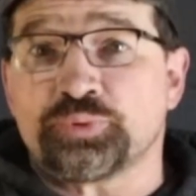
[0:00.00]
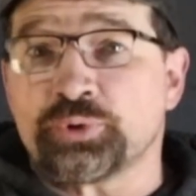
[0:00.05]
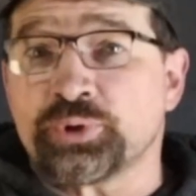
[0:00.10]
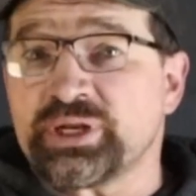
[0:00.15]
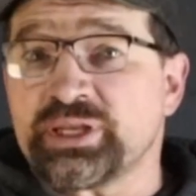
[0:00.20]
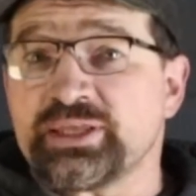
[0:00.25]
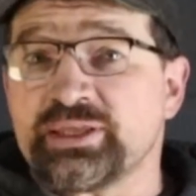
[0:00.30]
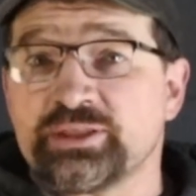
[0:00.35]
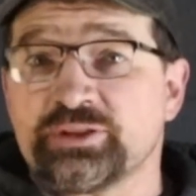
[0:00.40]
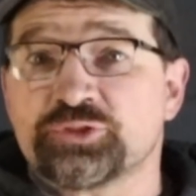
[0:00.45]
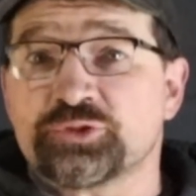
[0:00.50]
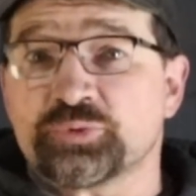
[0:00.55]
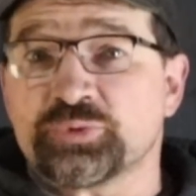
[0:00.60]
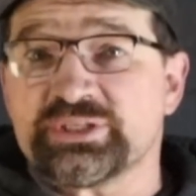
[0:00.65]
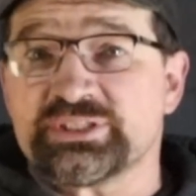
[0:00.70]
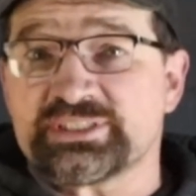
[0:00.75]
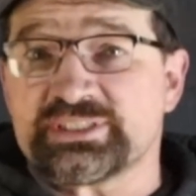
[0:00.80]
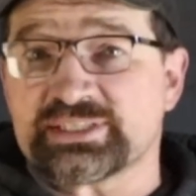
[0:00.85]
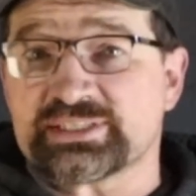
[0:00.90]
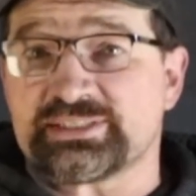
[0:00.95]
printing in
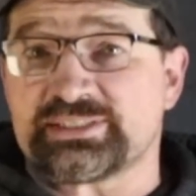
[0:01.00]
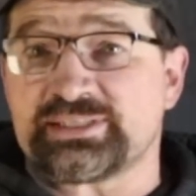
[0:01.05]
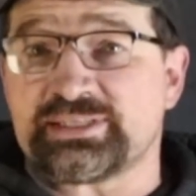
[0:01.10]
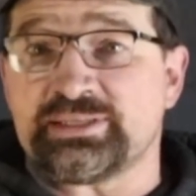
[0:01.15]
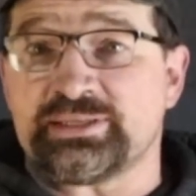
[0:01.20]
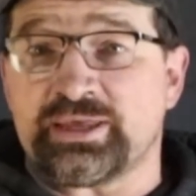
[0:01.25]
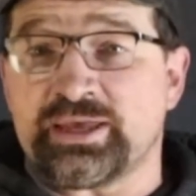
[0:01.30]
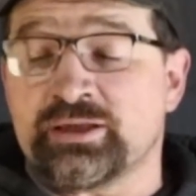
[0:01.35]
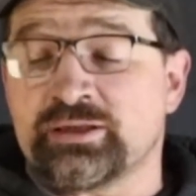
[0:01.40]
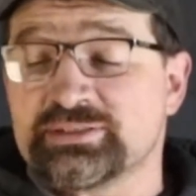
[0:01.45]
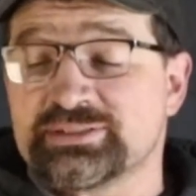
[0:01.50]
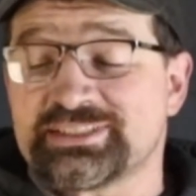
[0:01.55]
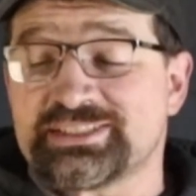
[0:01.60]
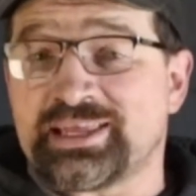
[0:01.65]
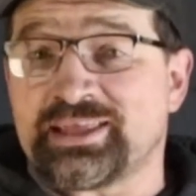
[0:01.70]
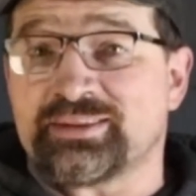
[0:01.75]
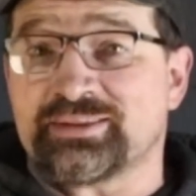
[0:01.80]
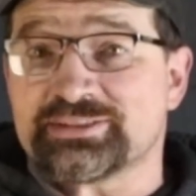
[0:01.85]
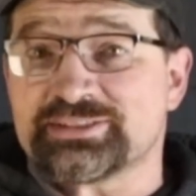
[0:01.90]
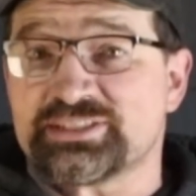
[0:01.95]
3/16L
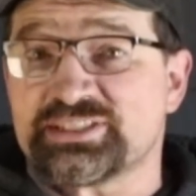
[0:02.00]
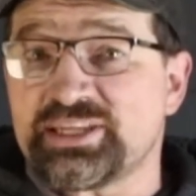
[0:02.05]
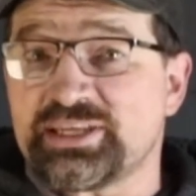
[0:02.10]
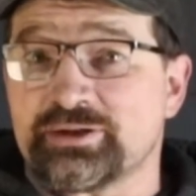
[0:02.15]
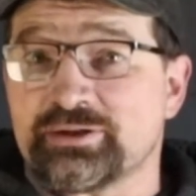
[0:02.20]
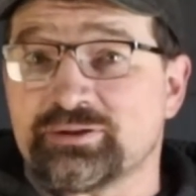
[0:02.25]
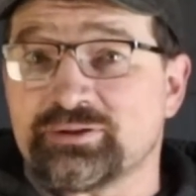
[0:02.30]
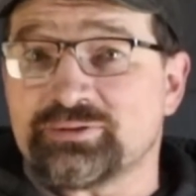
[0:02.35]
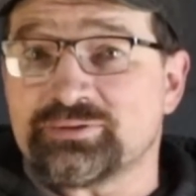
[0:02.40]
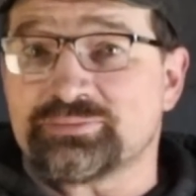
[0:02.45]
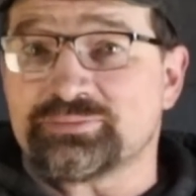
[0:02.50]
stainless steel.